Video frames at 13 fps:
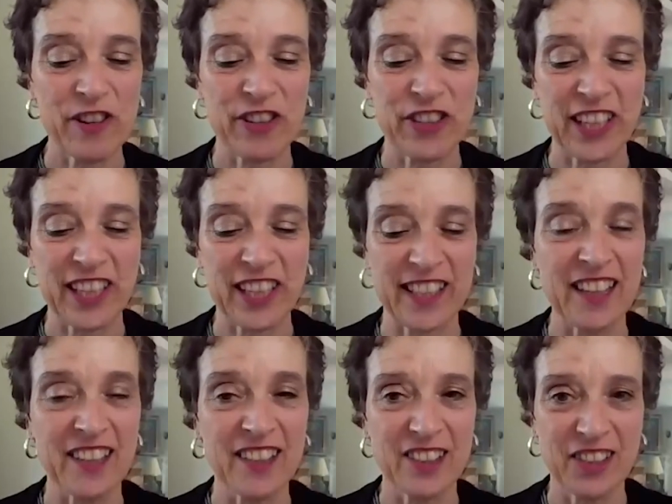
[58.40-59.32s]
your
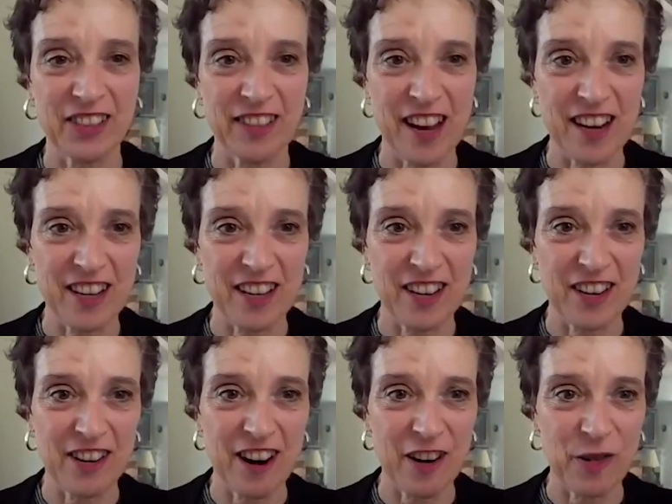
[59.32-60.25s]
success to luck
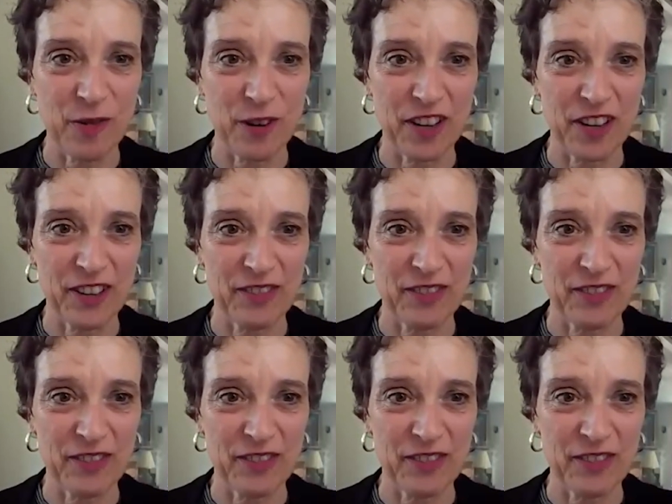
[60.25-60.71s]
or hard work?